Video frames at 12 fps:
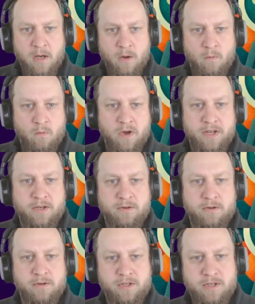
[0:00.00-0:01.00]
where you
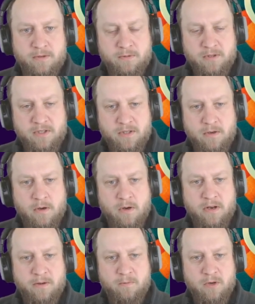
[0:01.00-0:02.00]
could use early
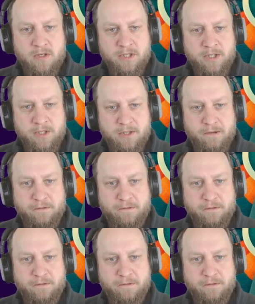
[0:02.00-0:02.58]
versions of